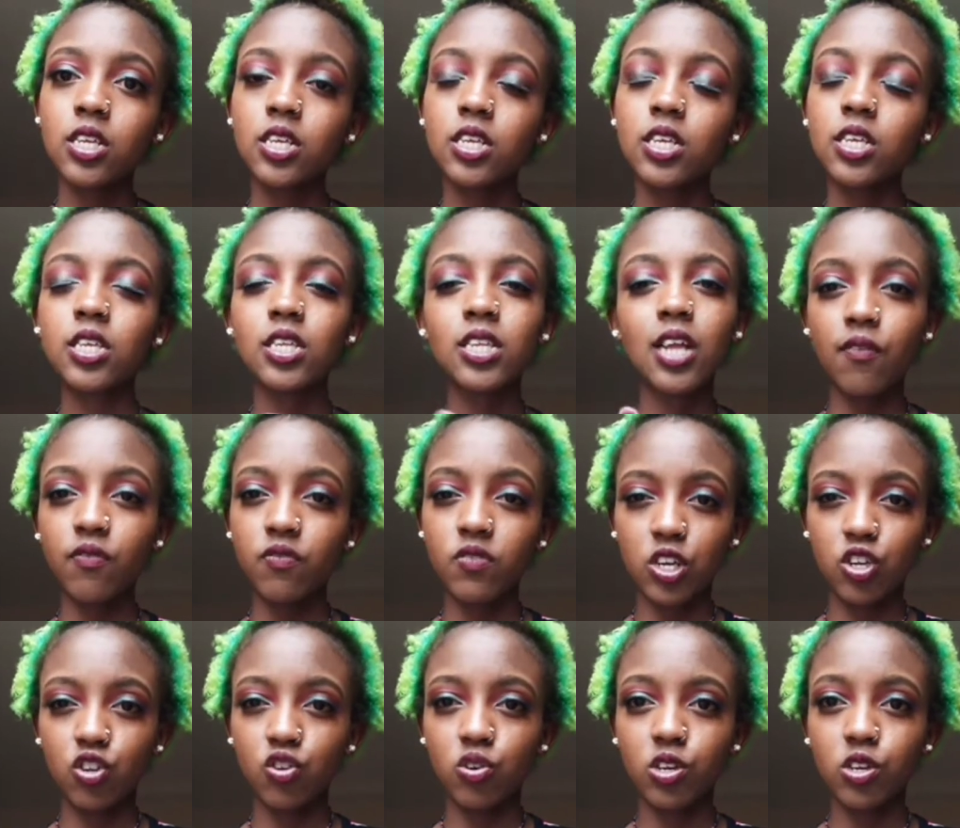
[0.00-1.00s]
stuff
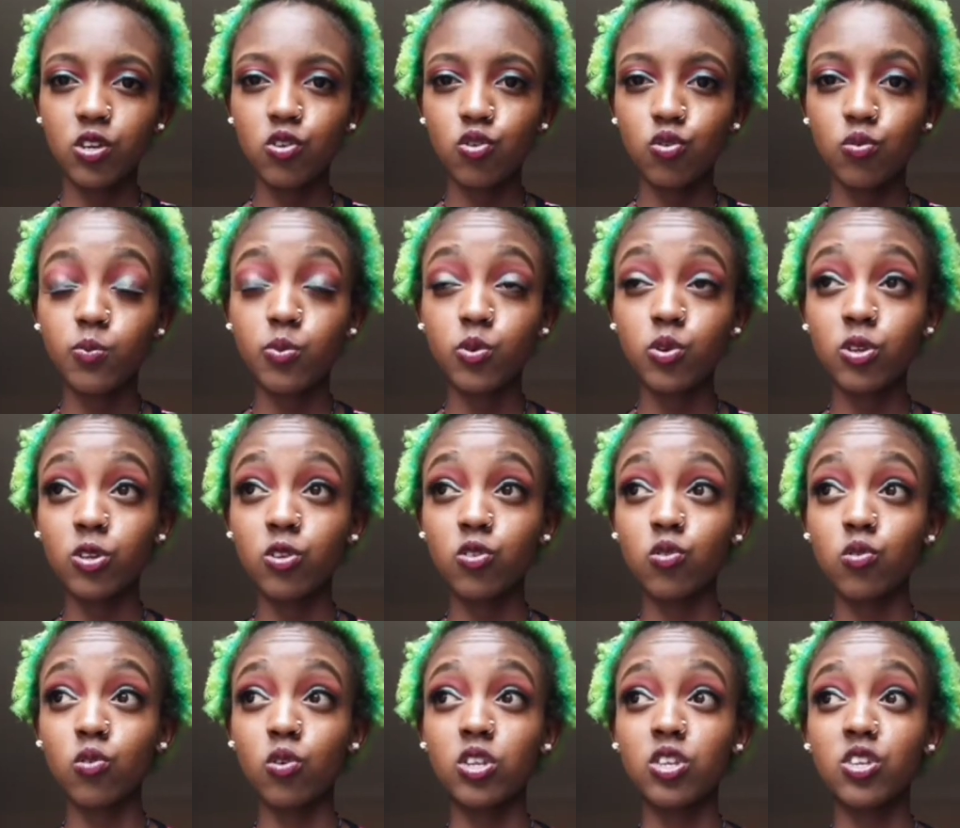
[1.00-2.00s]
that you need to put into
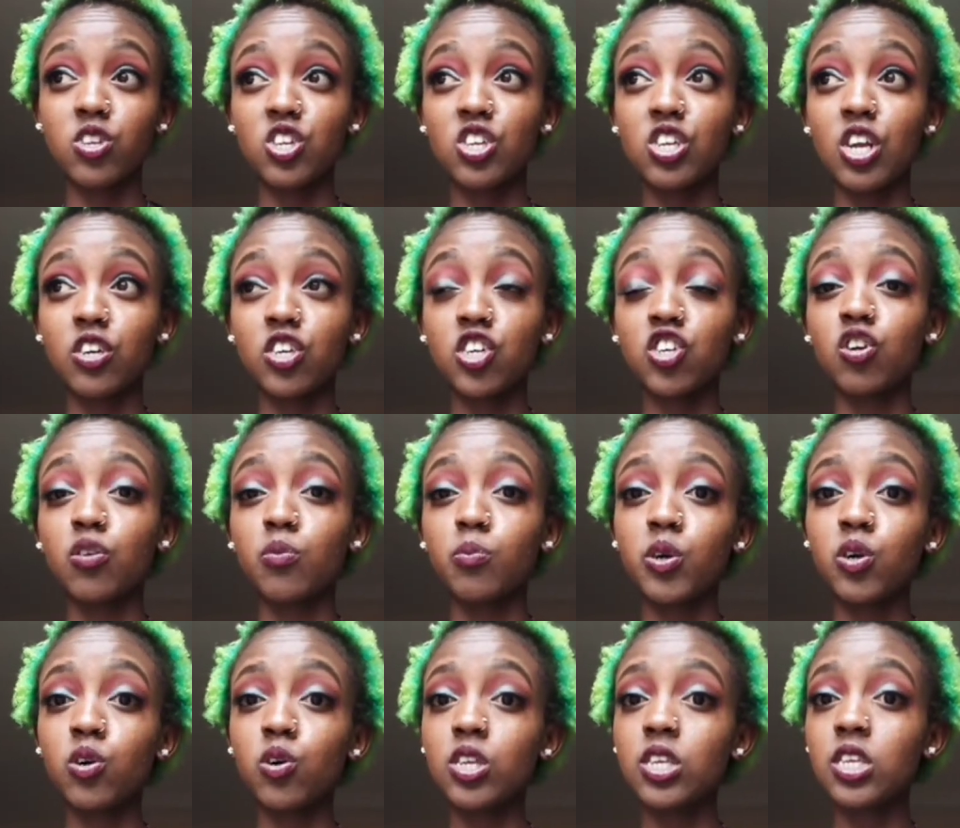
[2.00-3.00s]
consideration
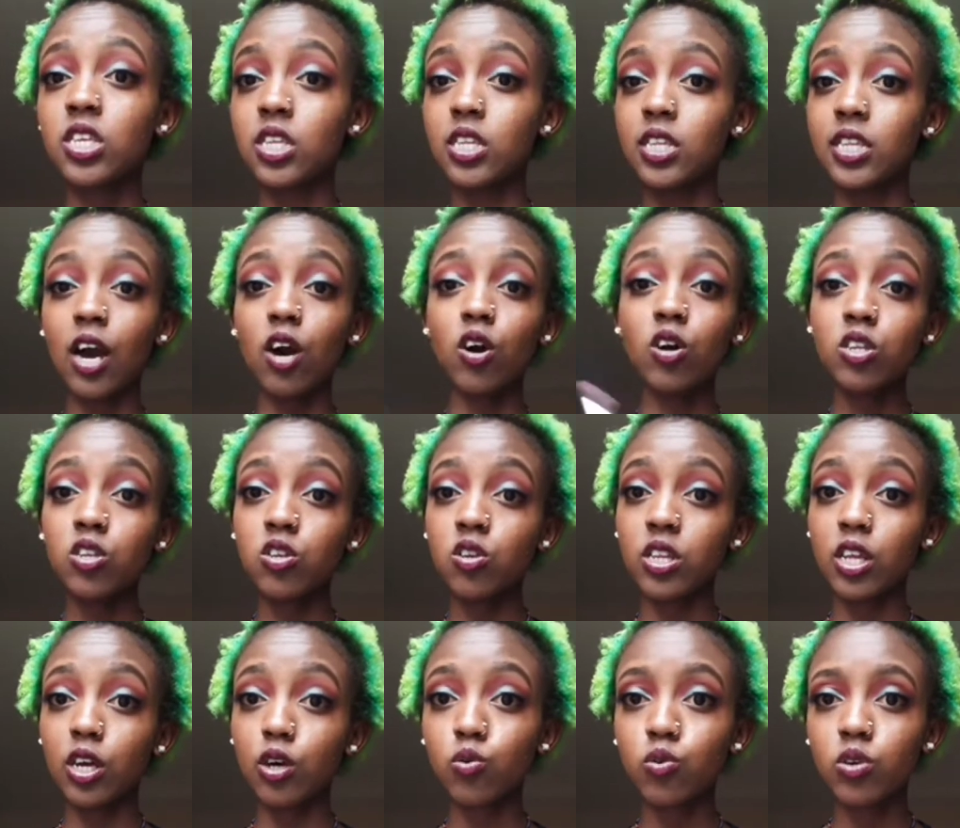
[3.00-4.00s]
because they're also
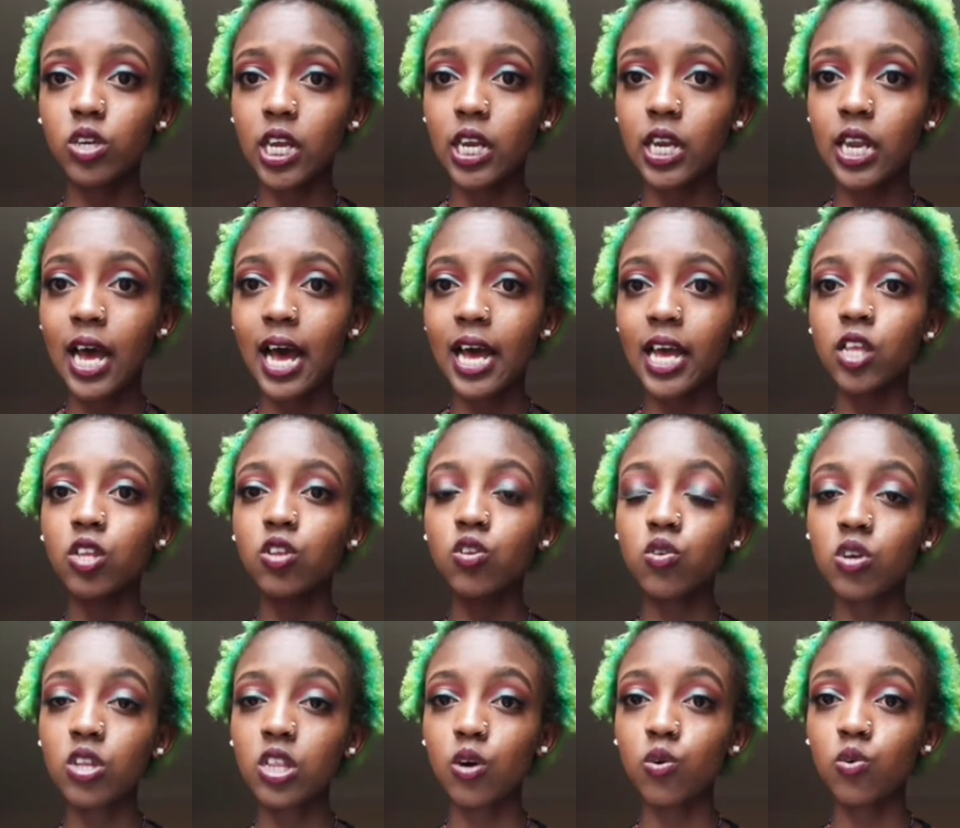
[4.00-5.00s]
the hooded eyes. You
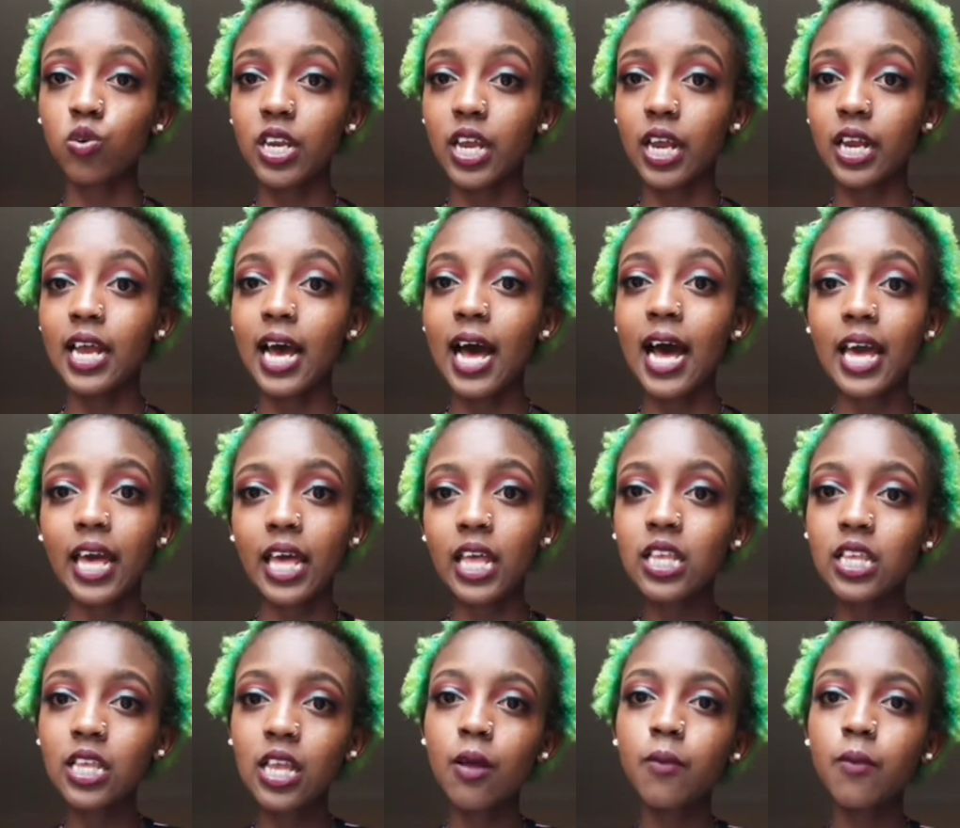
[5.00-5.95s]
know, the hooded eyes,